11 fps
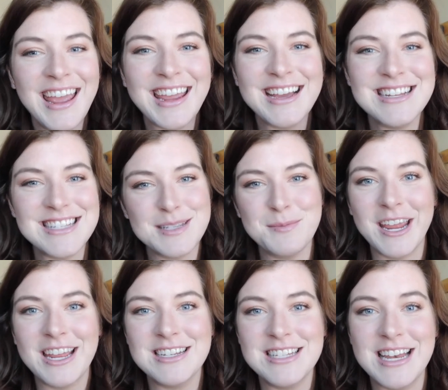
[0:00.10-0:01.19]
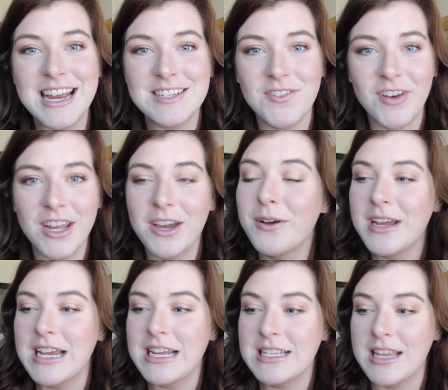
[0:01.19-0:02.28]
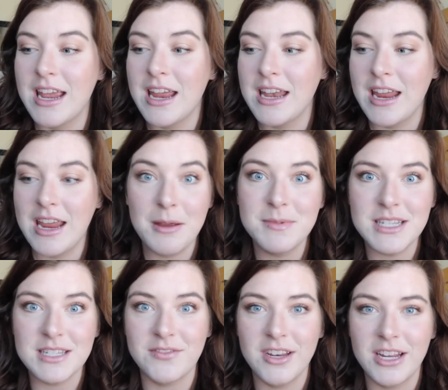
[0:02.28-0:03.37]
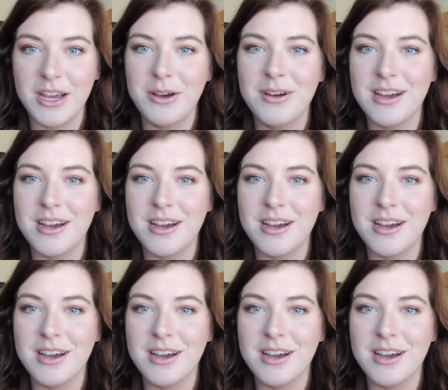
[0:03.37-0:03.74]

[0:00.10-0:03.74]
guys, it's Megan. Today's video is an Empties video.